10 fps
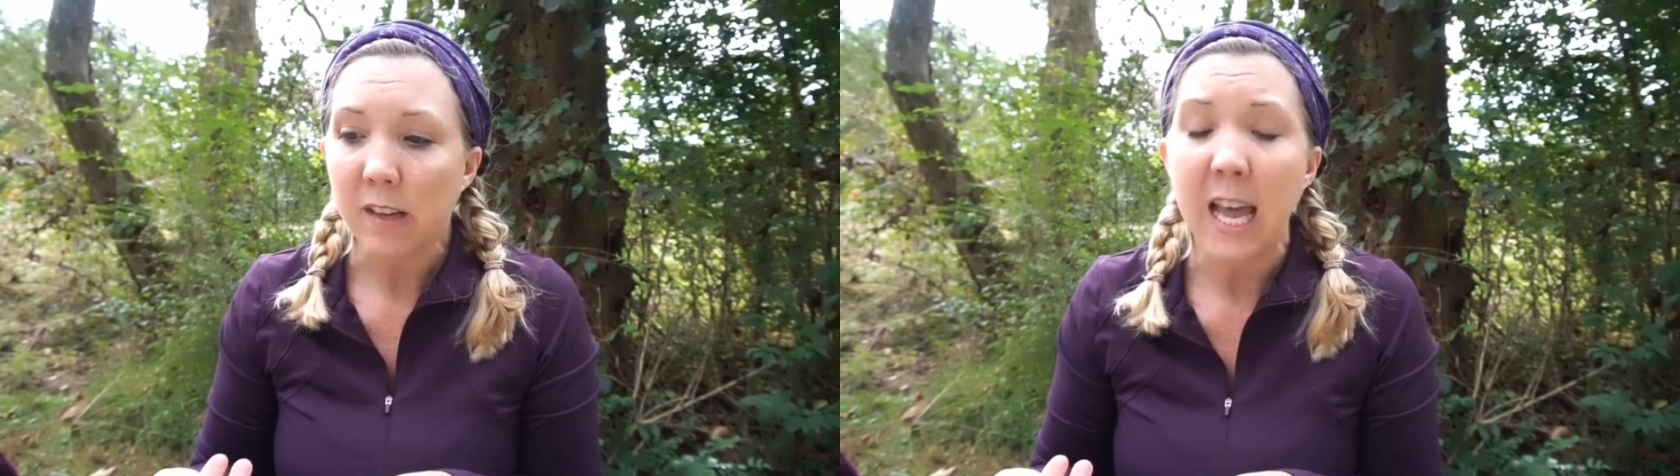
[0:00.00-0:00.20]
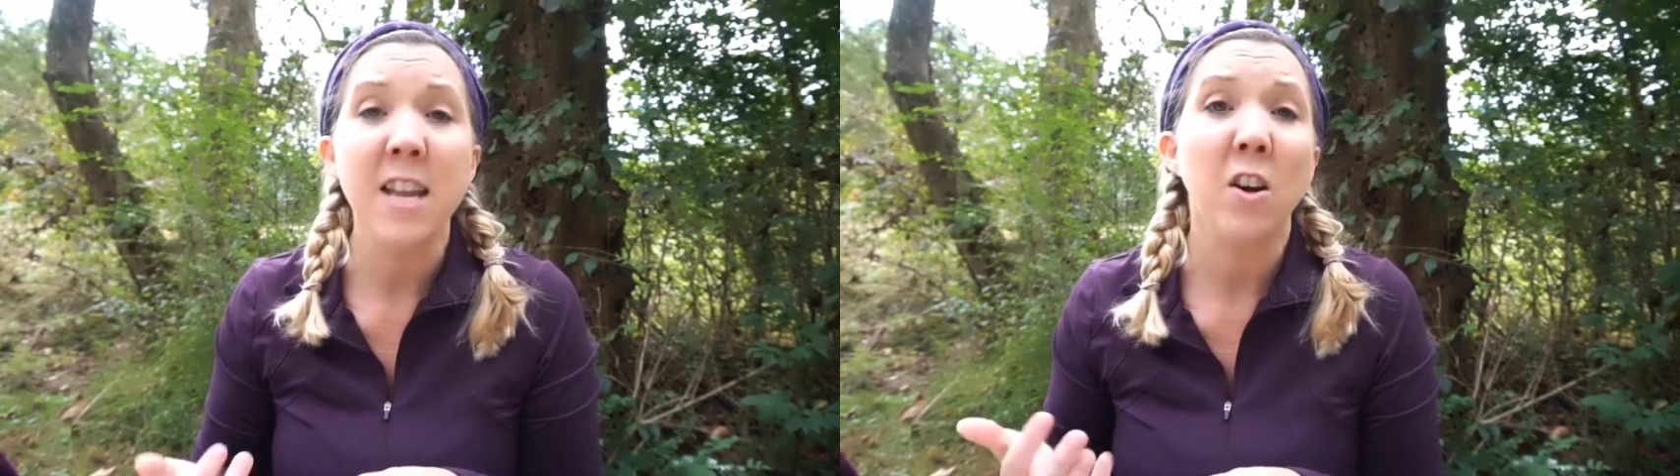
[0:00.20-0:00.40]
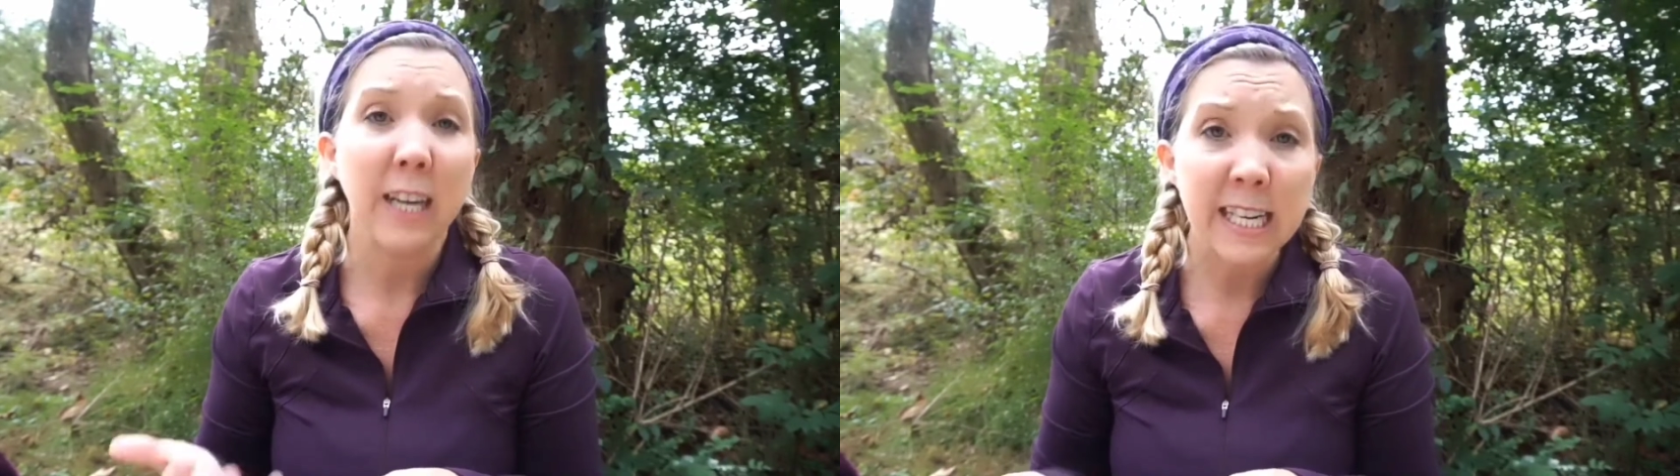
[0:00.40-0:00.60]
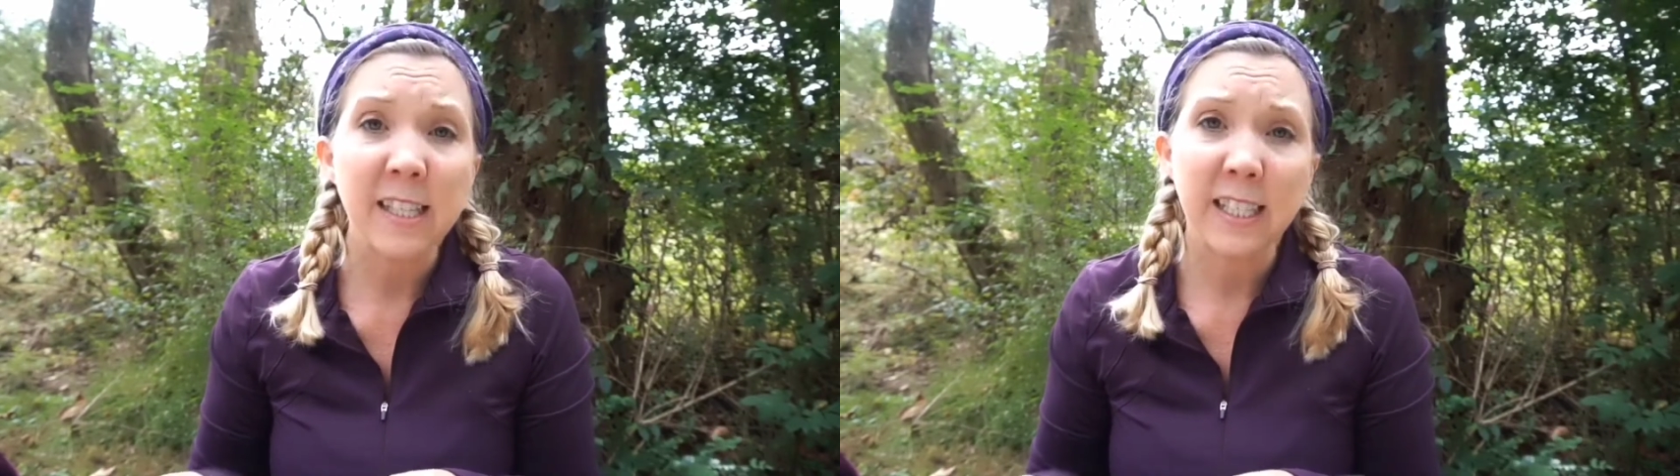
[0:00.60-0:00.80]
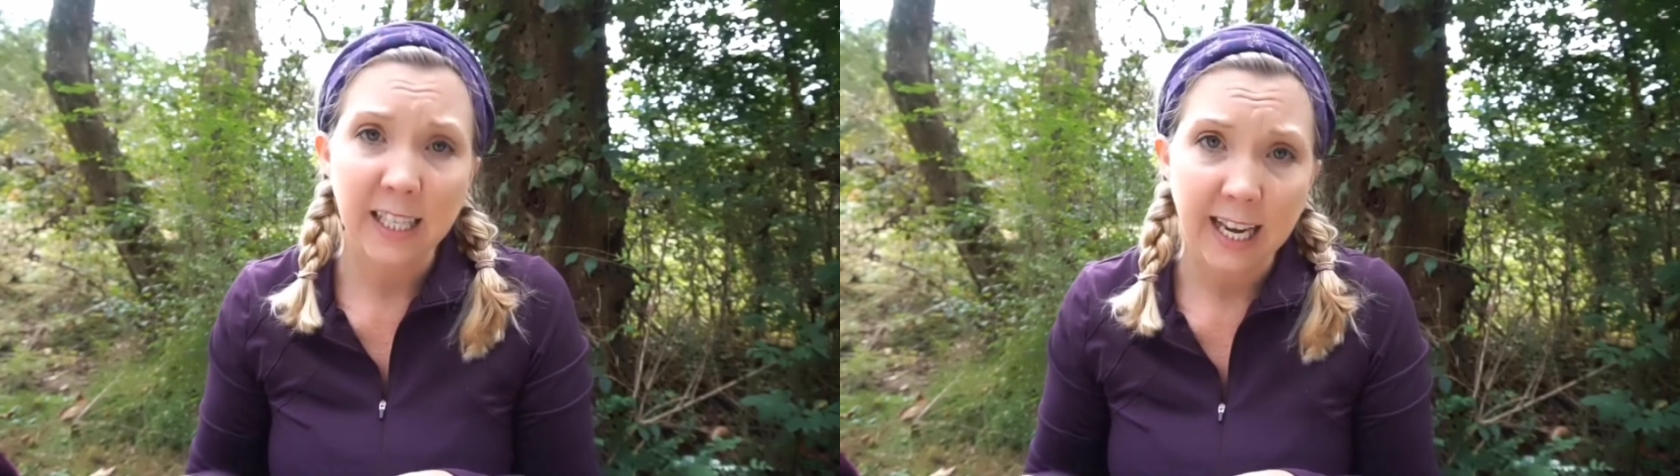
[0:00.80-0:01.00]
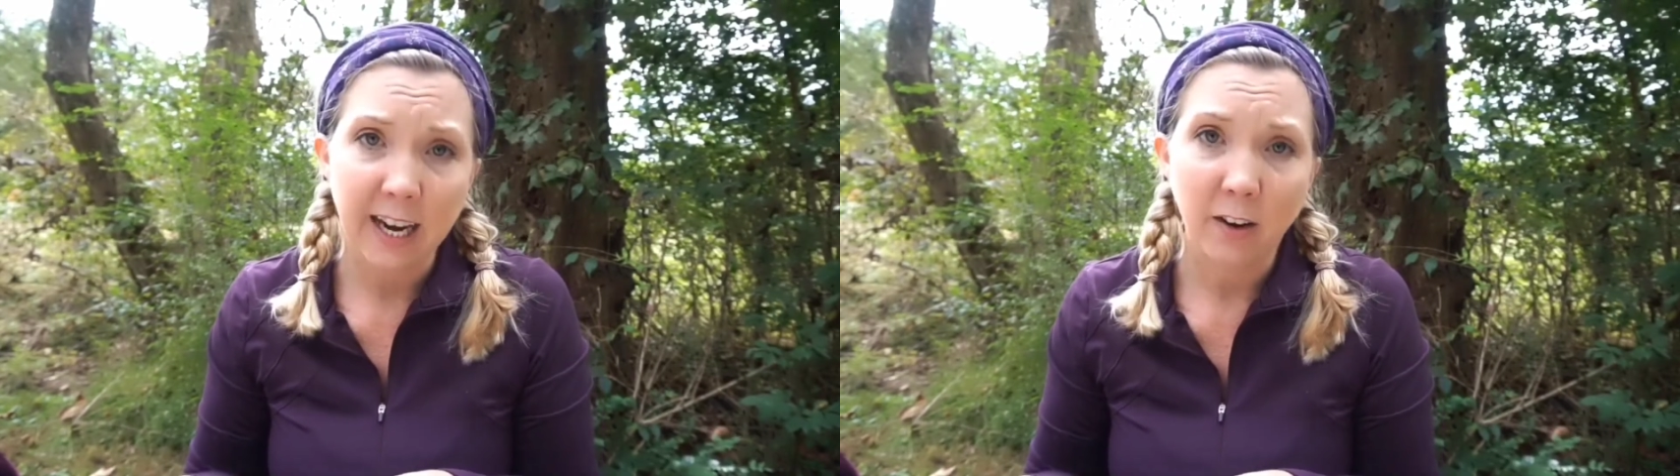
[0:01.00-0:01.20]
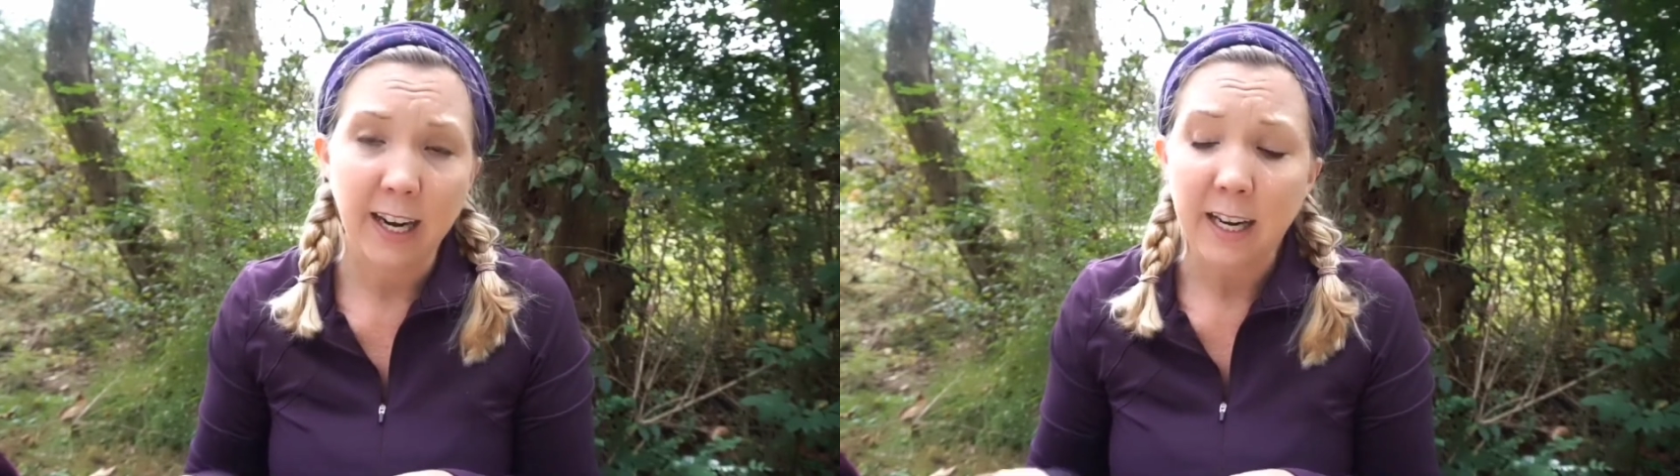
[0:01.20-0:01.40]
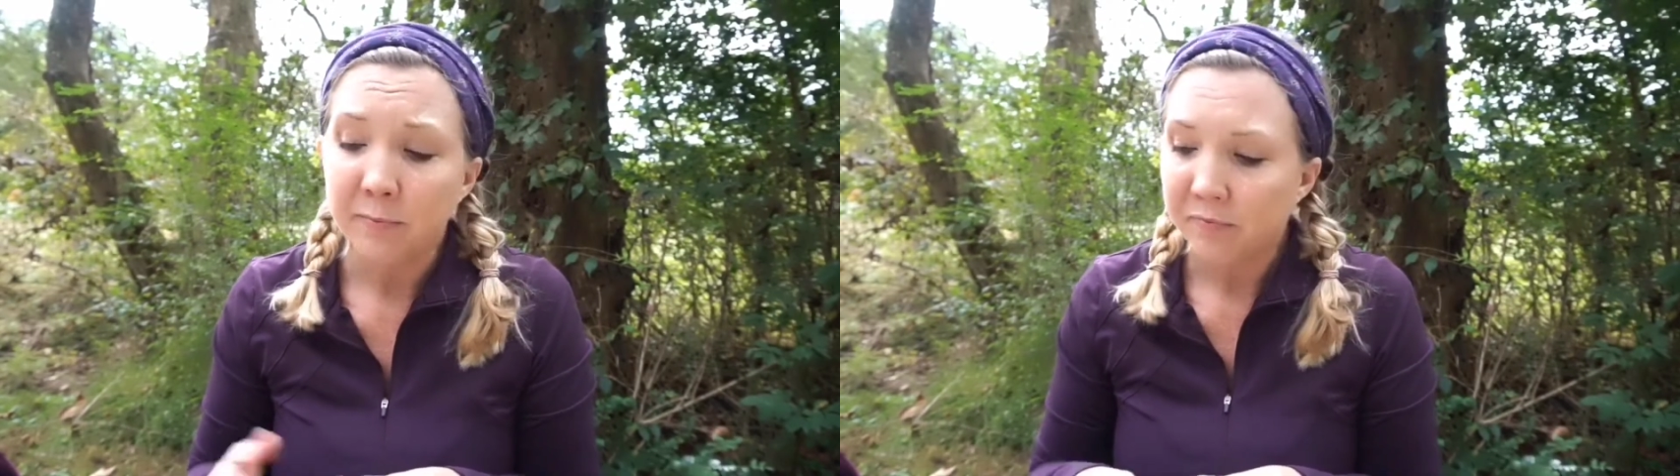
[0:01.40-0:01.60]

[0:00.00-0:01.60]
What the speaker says: and are easy to carry,